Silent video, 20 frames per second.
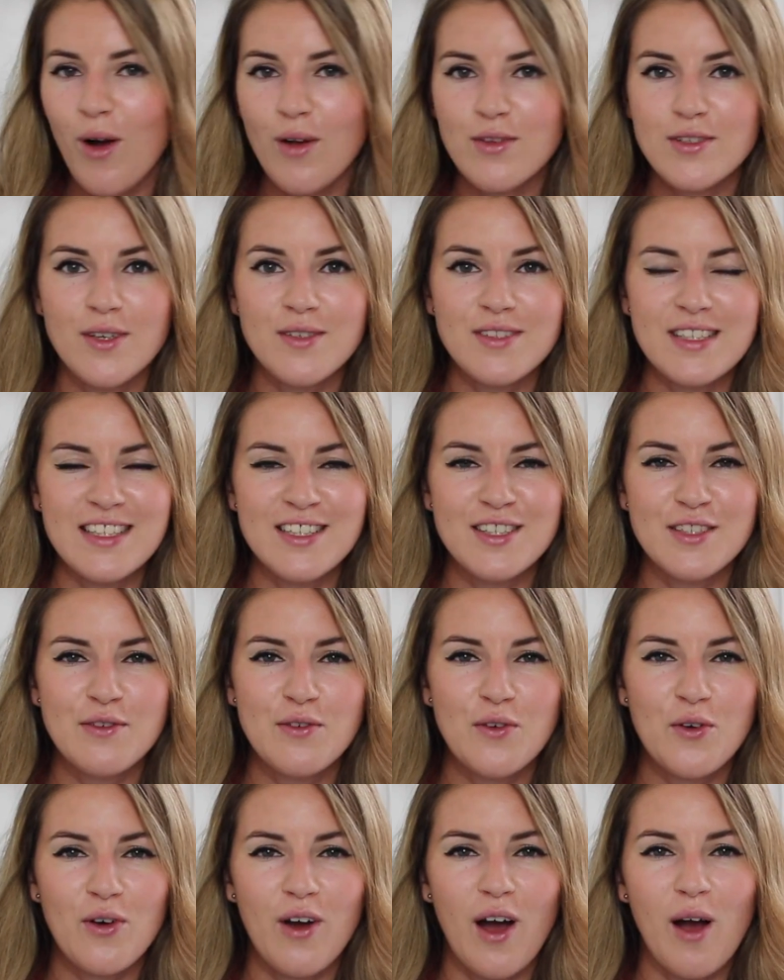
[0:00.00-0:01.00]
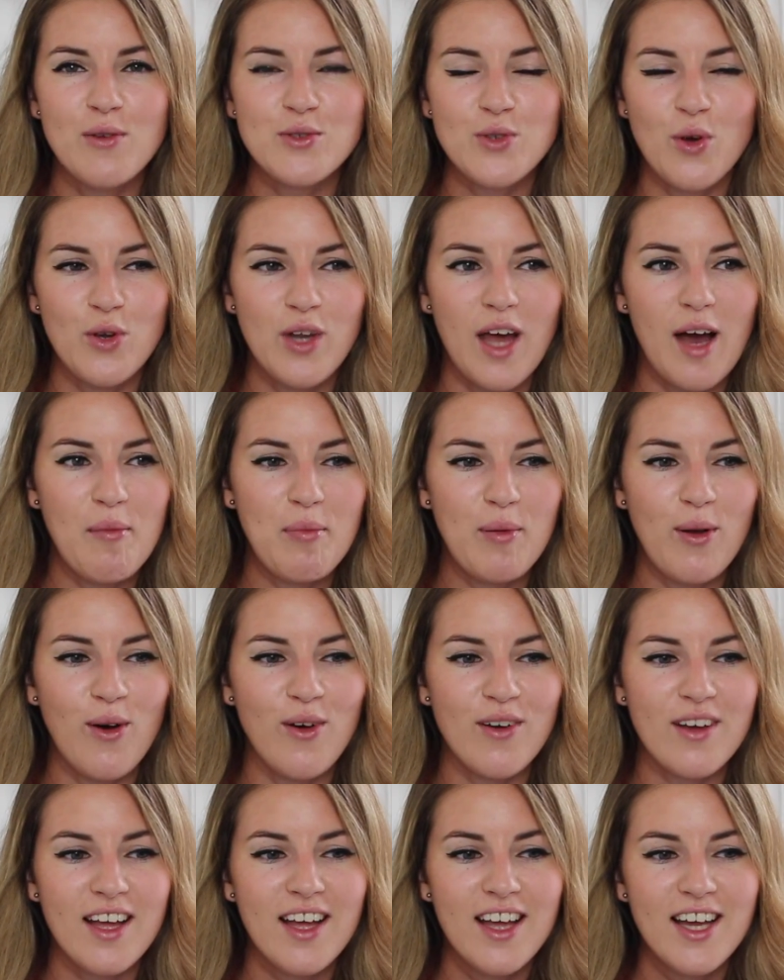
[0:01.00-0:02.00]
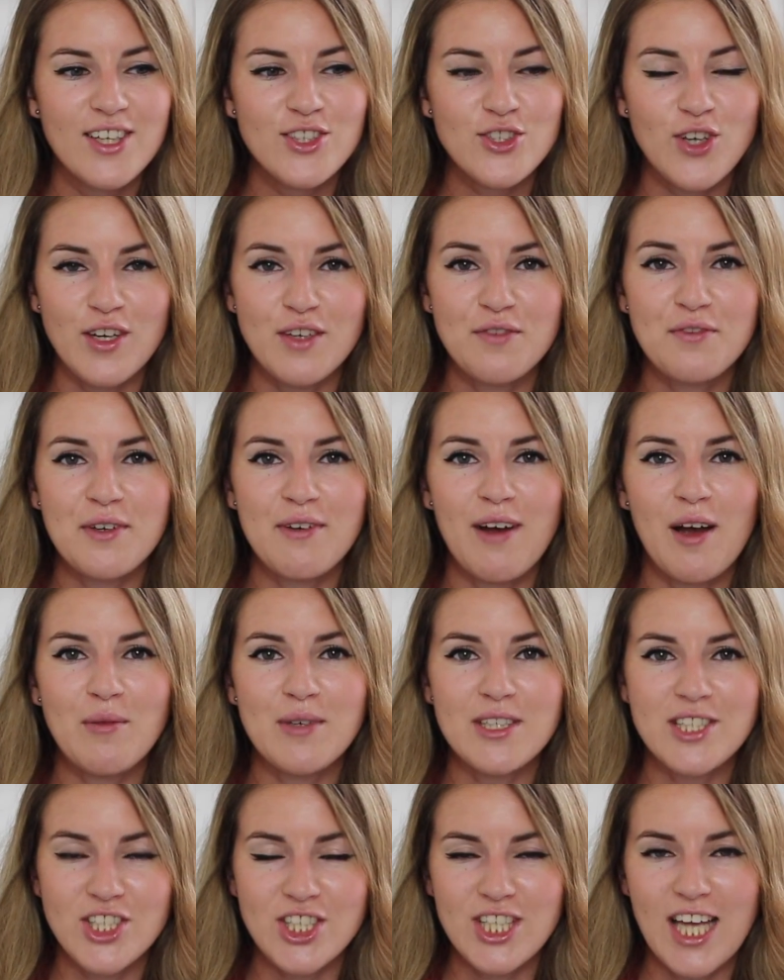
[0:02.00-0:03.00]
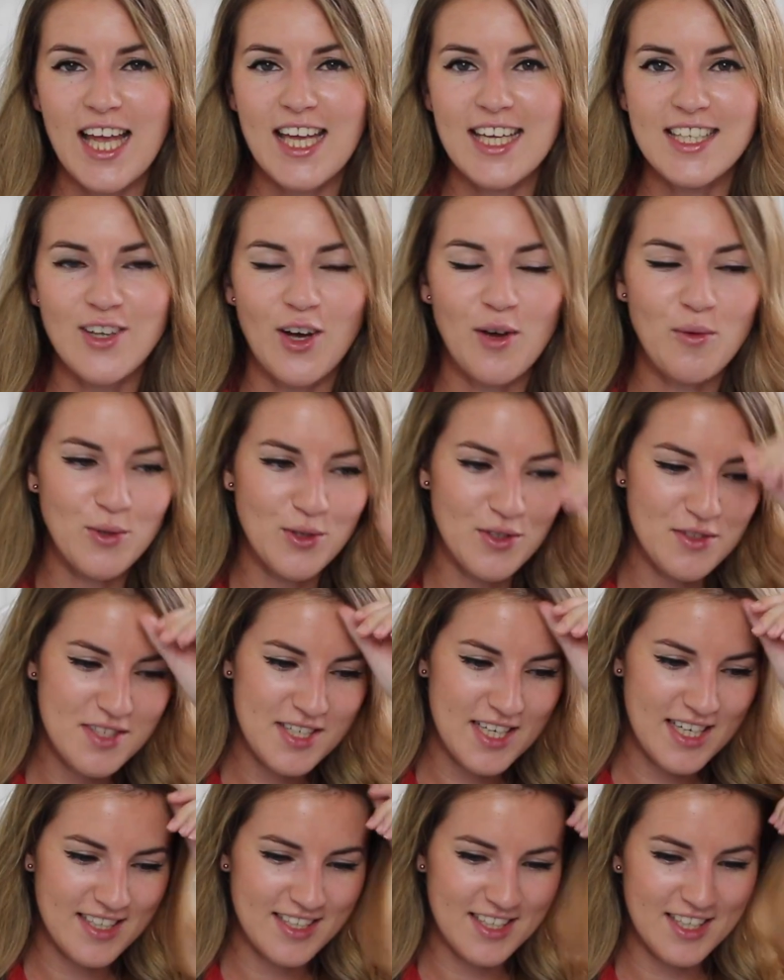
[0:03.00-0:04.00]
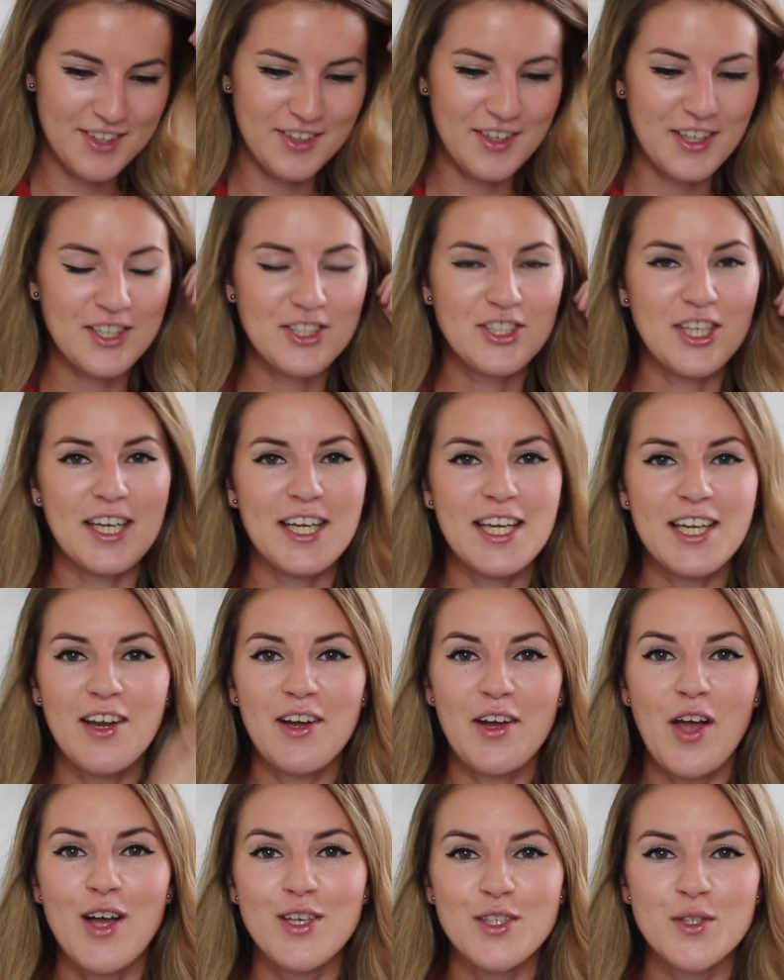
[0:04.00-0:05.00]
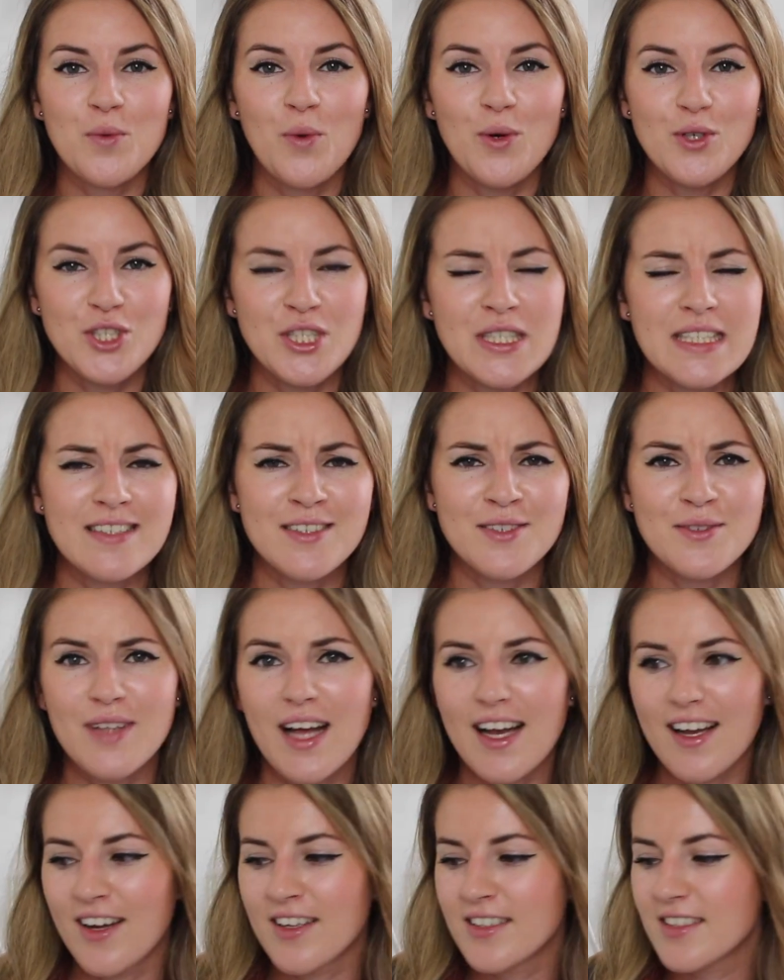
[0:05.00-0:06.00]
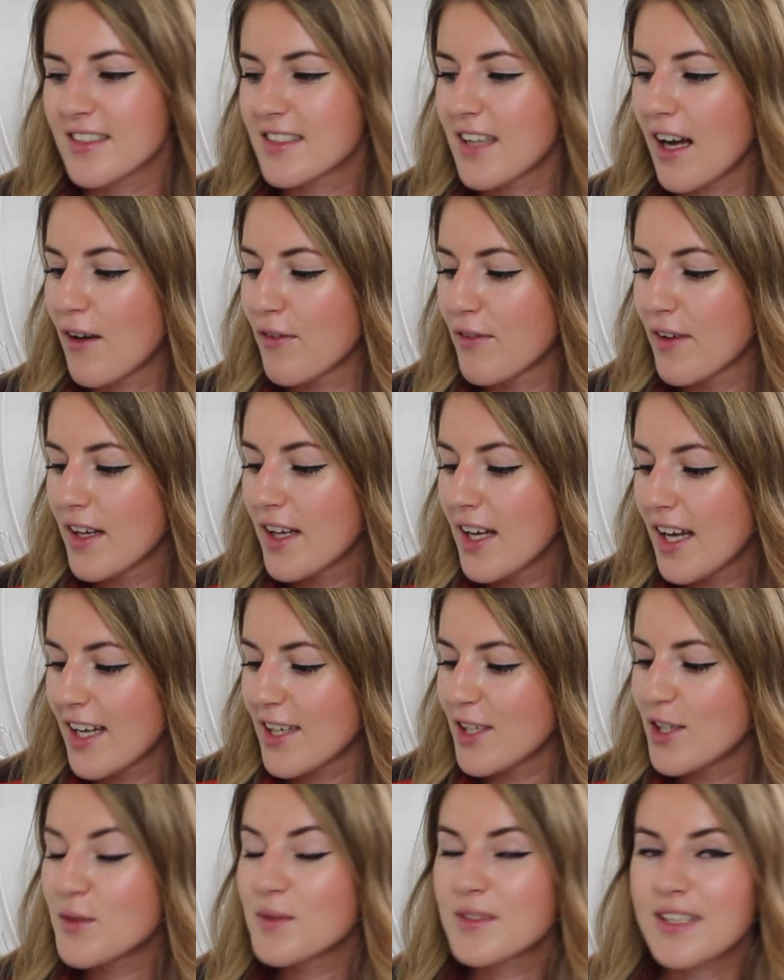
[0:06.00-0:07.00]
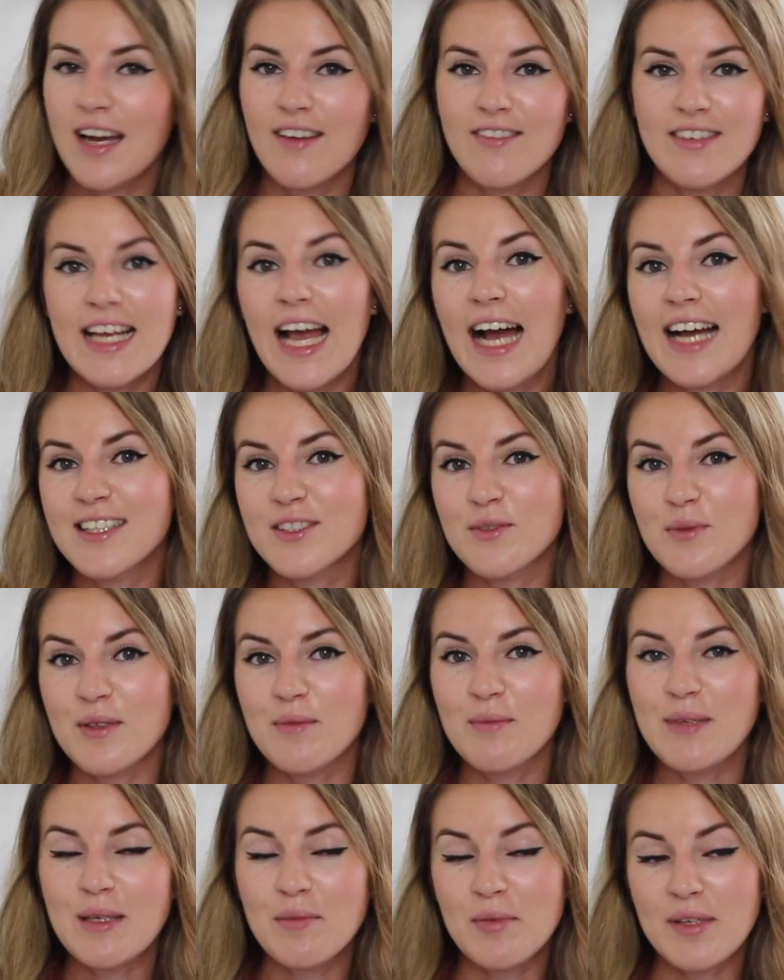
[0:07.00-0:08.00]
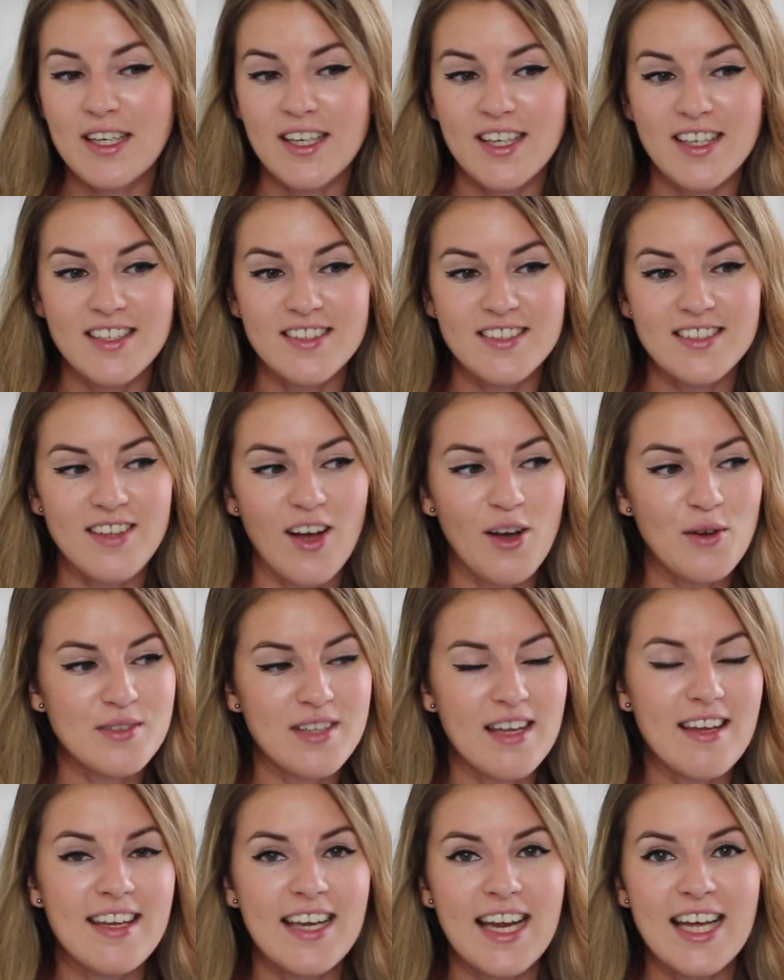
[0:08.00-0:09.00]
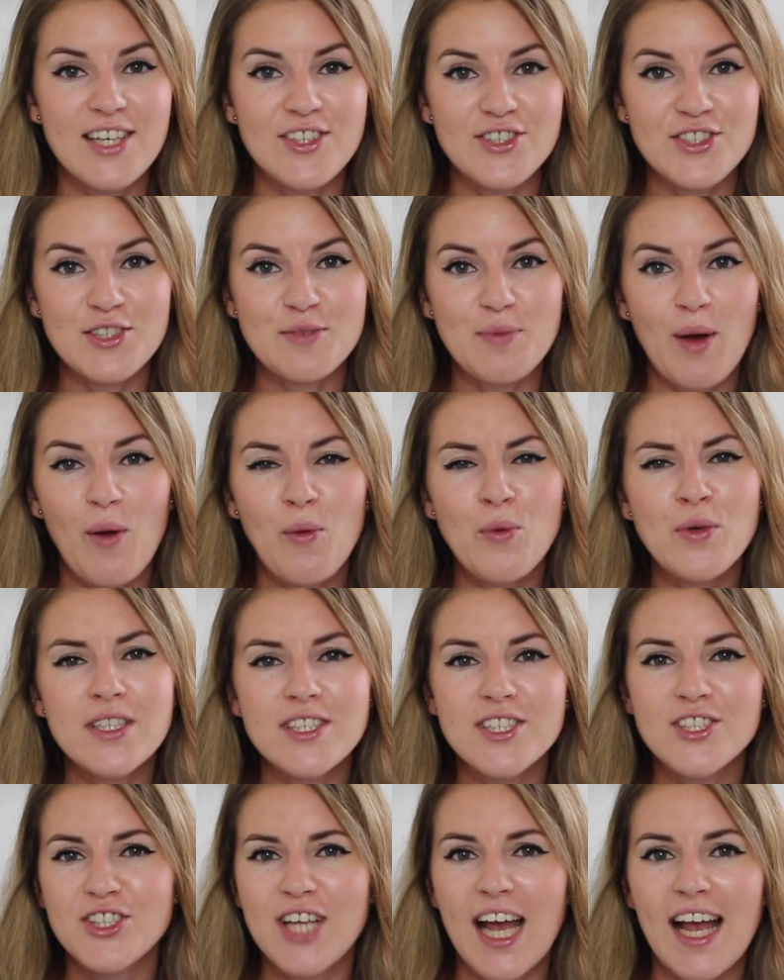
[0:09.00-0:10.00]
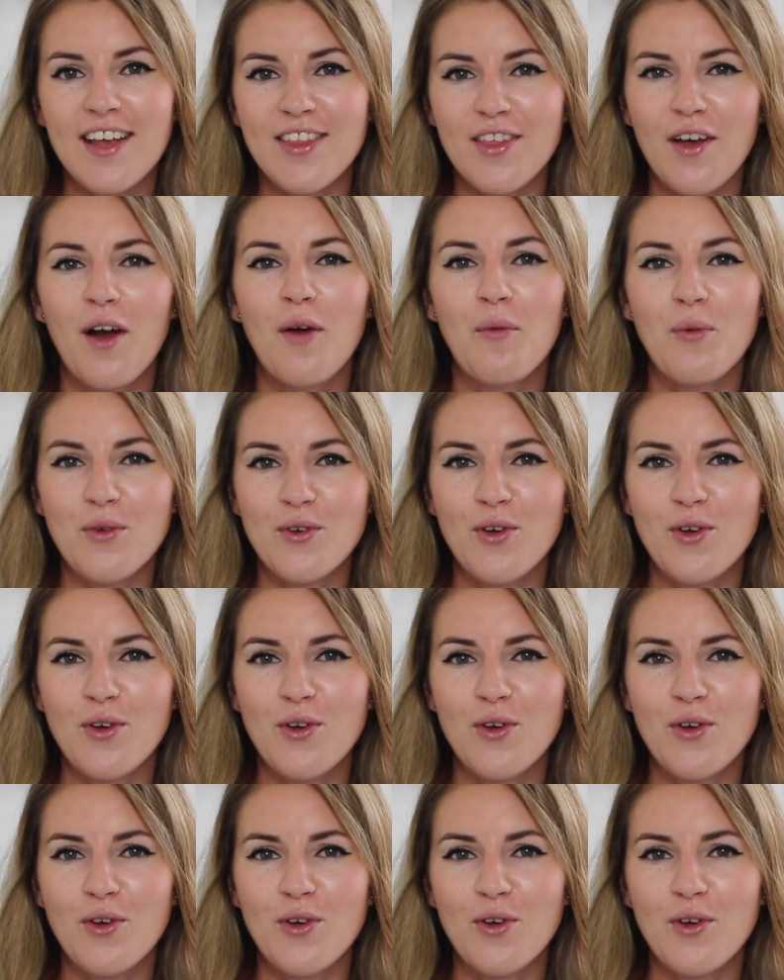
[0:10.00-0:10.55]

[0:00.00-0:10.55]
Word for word: whilst I was in Sephora, I was on her blog trying to figure out which shade I wanted and like checking like her swatches and all that kind of stuff. And it was getting really with me because I was taking ages. But I wanted to check that I